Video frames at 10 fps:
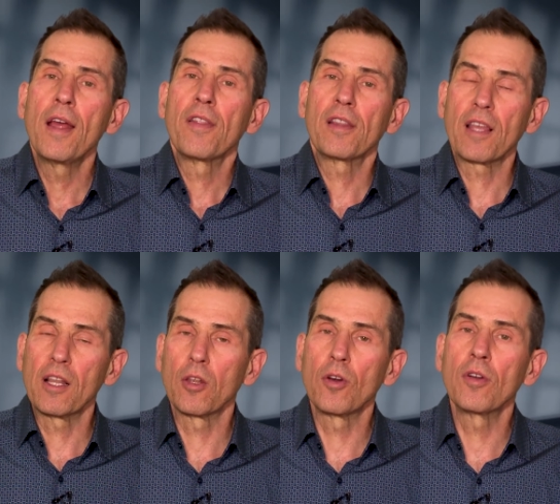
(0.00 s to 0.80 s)
that they
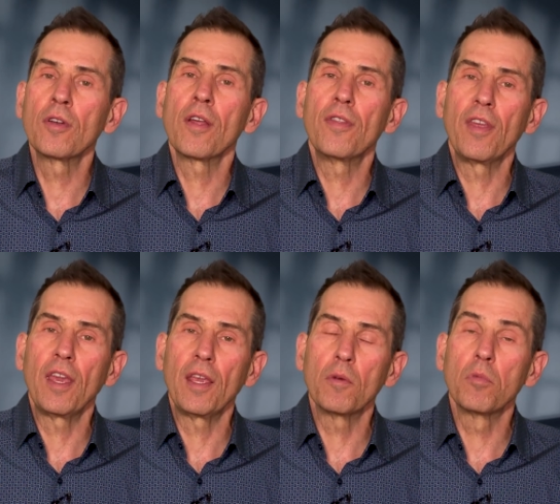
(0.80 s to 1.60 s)
learn
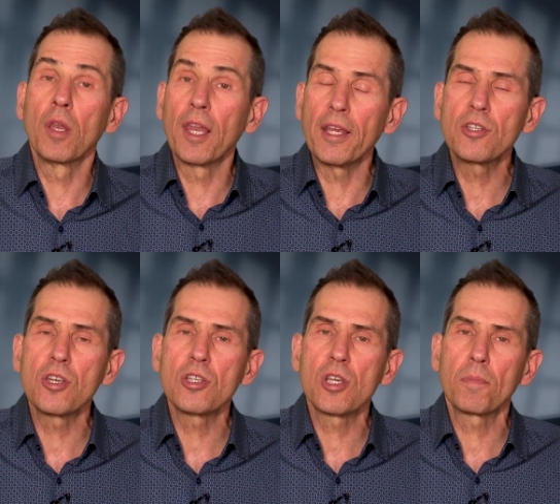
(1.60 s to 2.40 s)
the
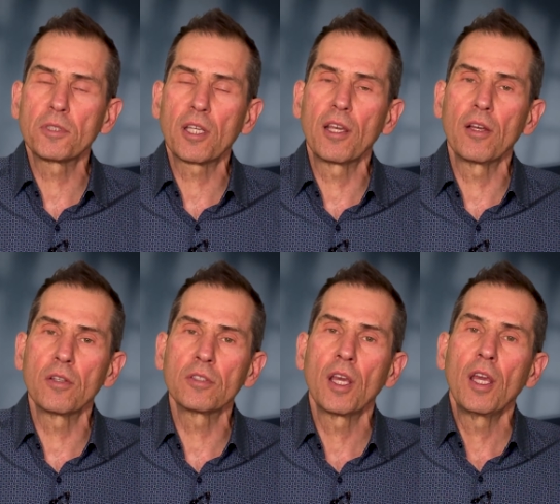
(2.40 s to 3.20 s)
relationship
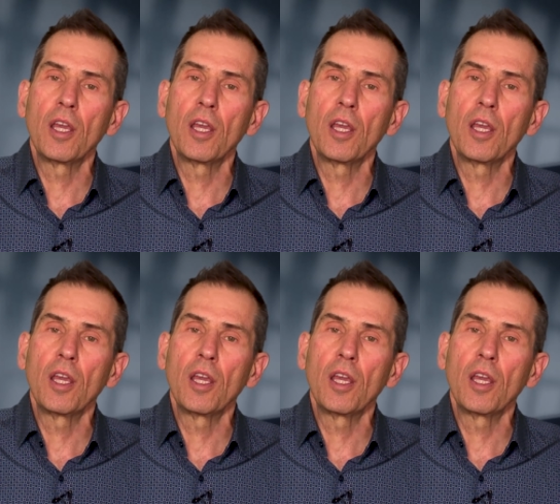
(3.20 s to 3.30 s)
skills